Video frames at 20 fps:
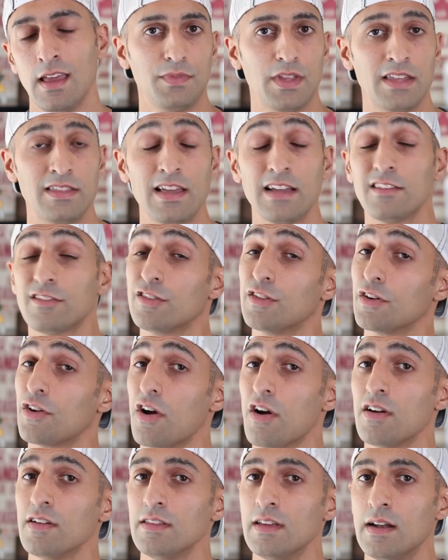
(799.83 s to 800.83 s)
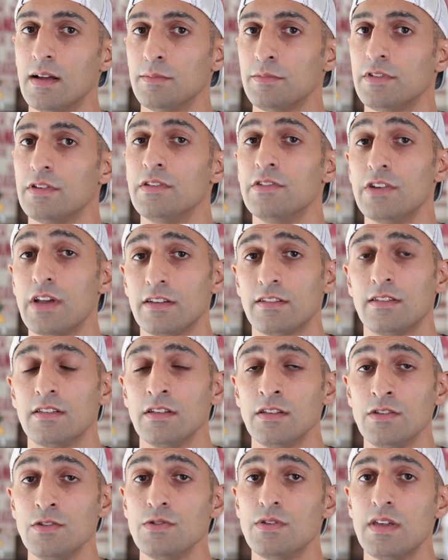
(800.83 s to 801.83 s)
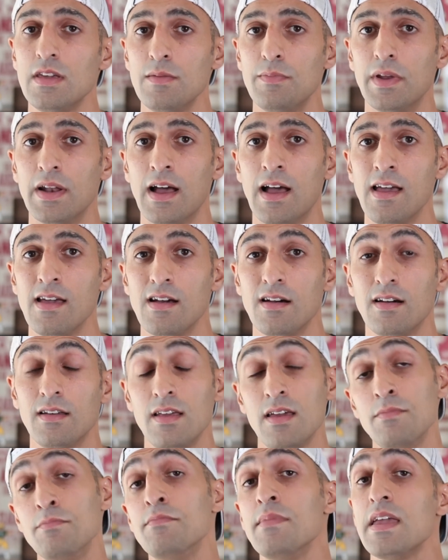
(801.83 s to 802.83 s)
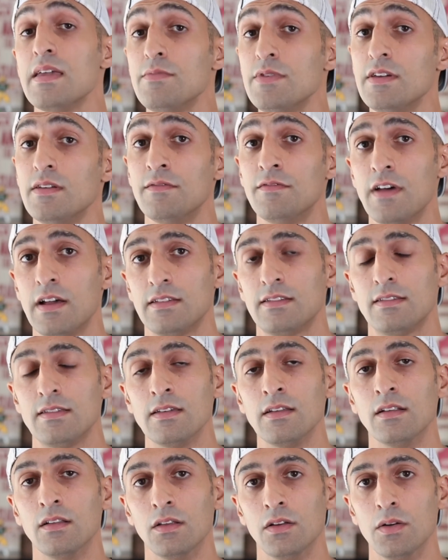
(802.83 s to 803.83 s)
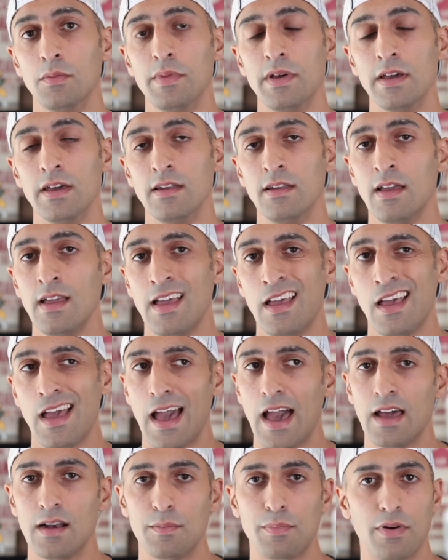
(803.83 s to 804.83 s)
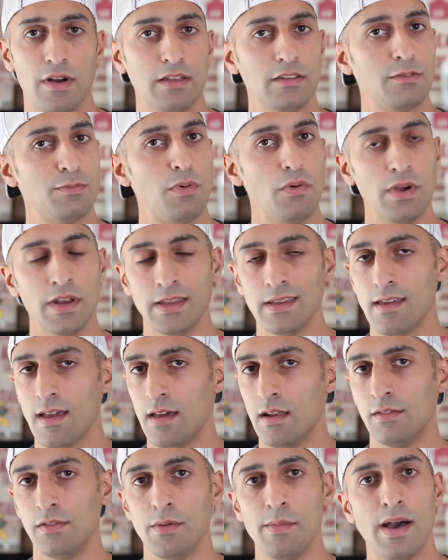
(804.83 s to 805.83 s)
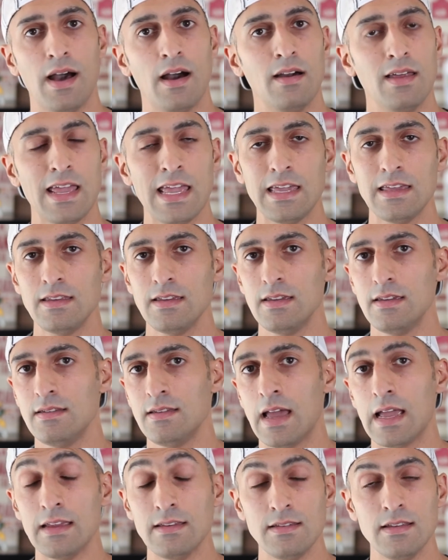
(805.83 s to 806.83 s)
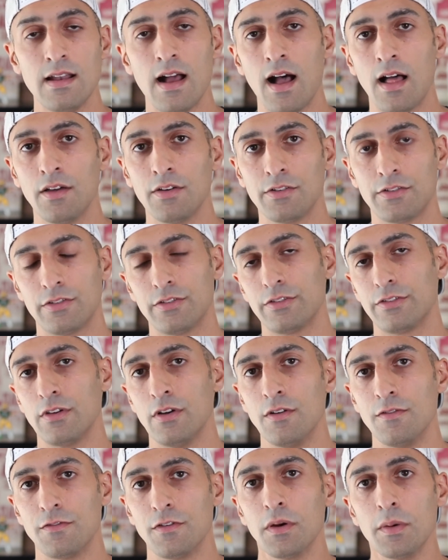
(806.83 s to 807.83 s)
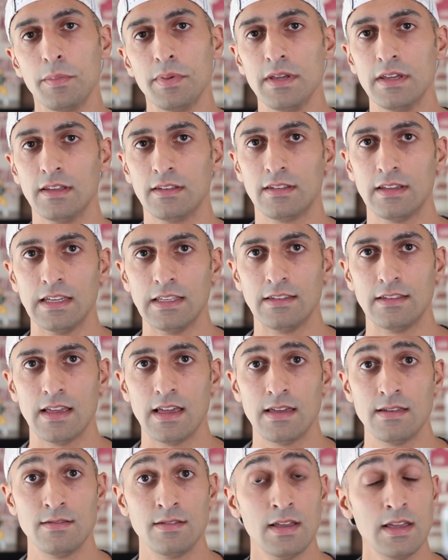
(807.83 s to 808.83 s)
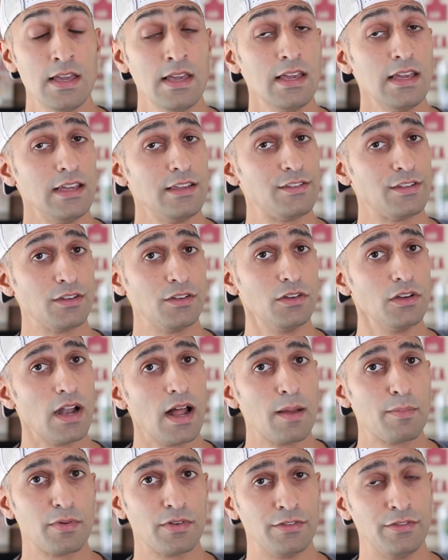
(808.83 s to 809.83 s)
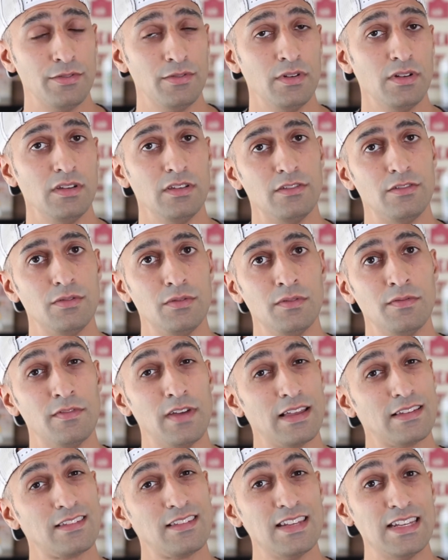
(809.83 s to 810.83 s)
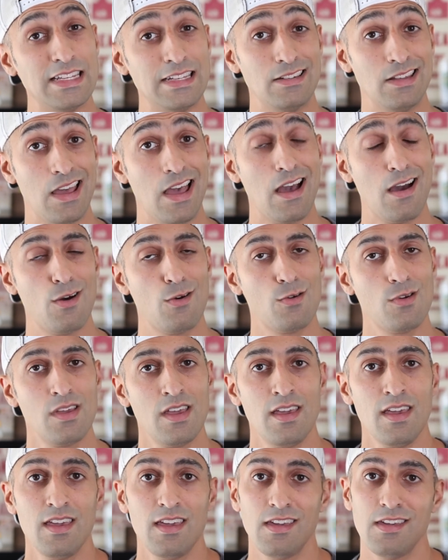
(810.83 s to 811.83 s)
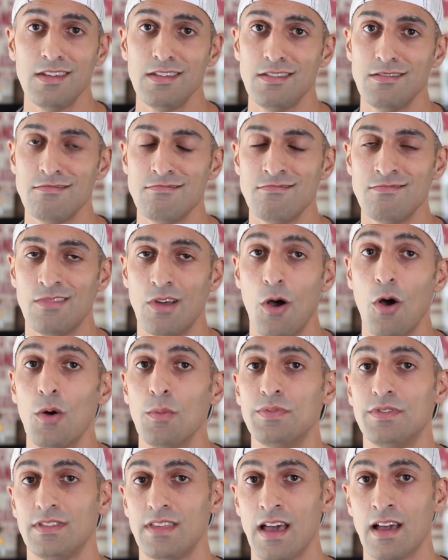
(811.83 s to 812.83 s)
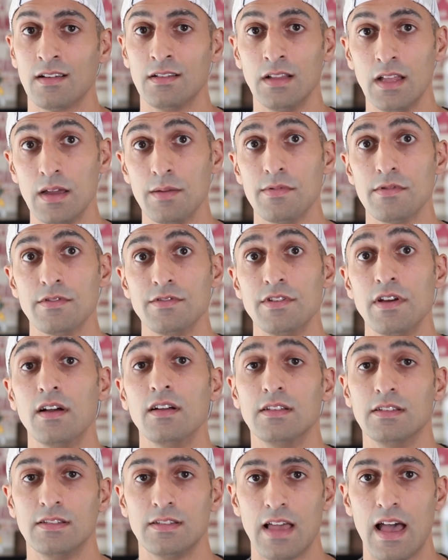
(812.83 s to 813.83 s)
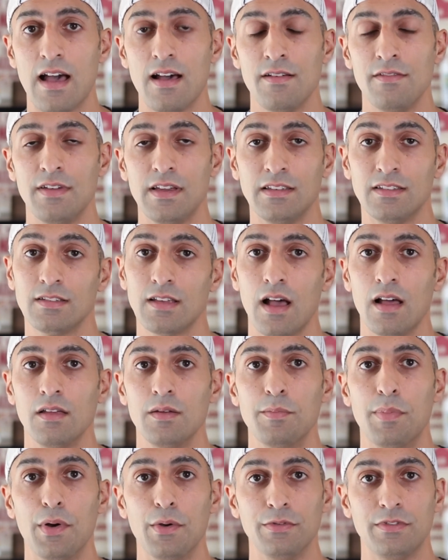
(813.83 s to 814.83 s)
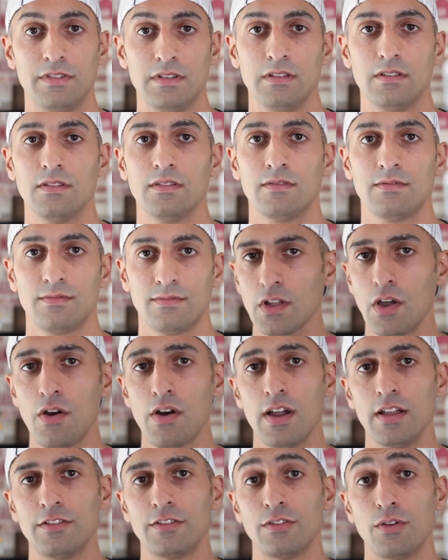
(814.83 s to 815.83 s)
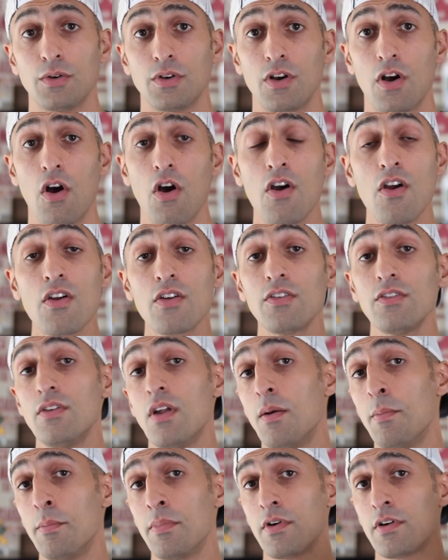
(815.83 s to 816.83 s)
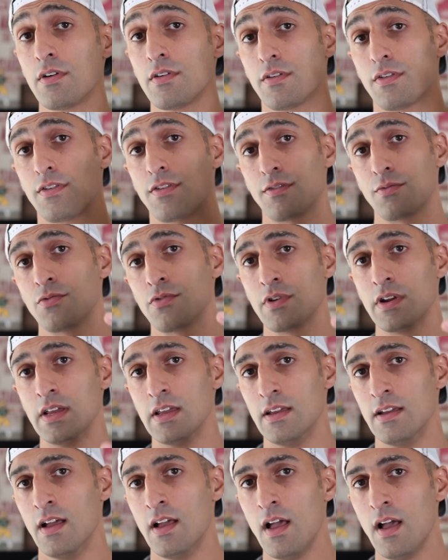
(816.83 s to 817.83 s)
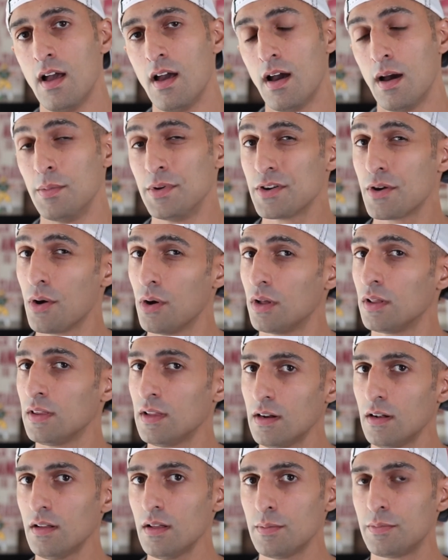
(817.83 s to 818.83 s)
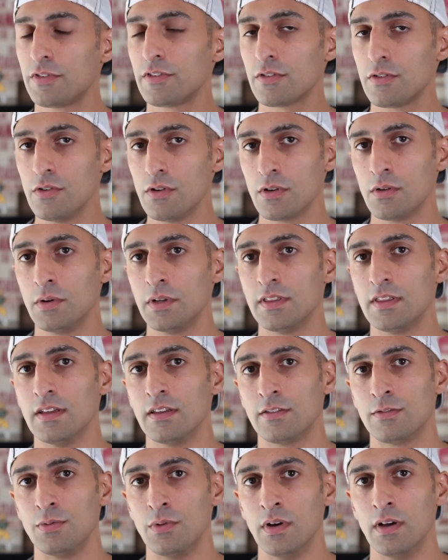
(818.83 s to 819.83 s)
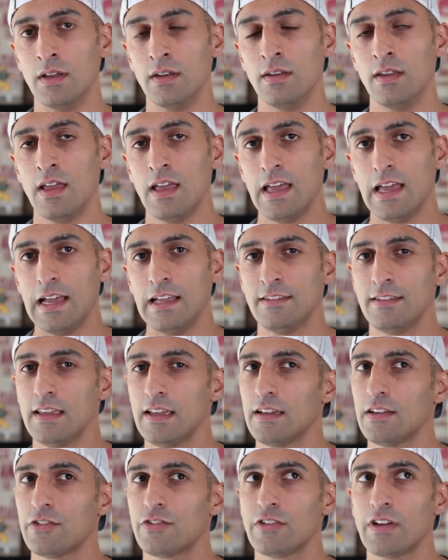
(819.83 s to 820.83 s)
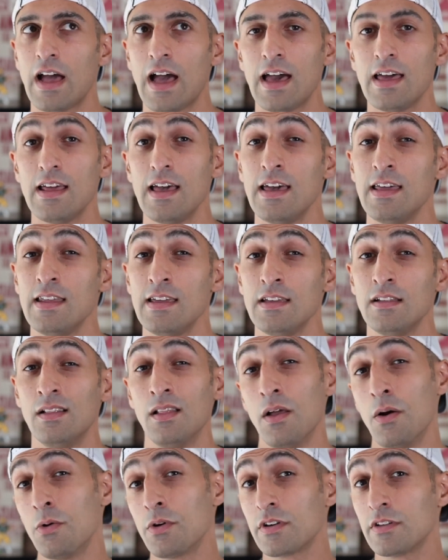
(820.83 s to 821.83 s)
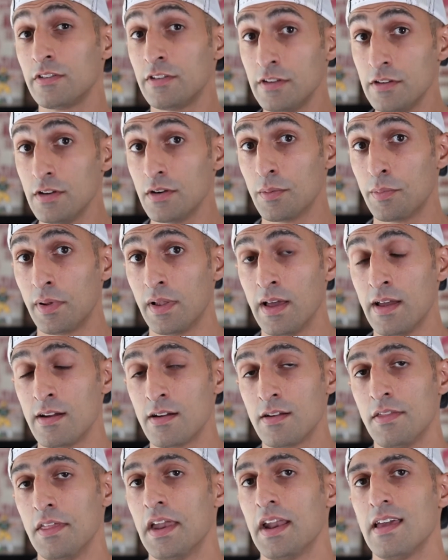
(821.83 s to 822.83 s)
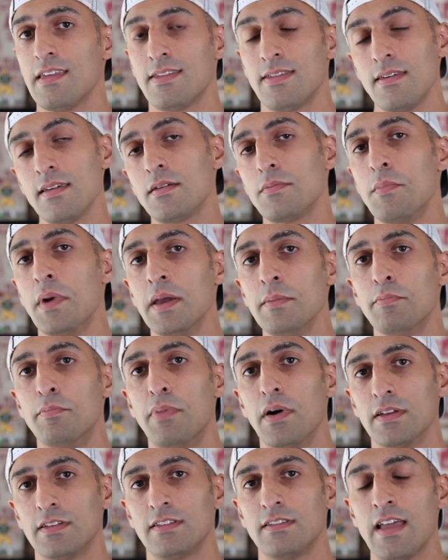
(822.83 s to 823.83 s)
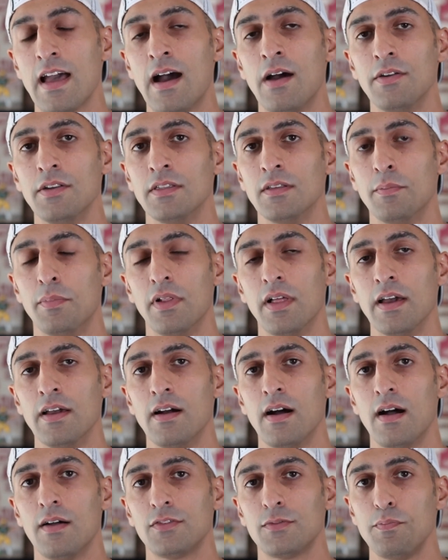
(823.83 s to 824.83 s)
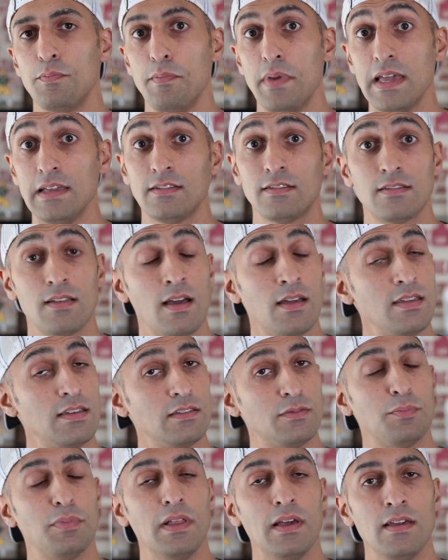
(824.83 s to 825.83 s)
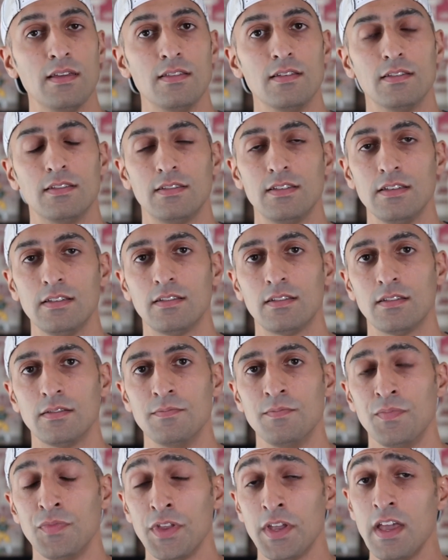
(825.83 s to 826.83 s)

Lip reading: And that's the card that I'm suggesting you keep an eye on and maybe invest in a little bit at a price point, again, of about $80, $90 or so for a PSA 10. It's a good opportunity to invest in it now in hopes that Gleyber does have a solid postseason. All right, so card number 3. I'm gonna go a little obscure with this one and take a shot at a lower tier player that I think might bust out in the playoffs based on his play this season.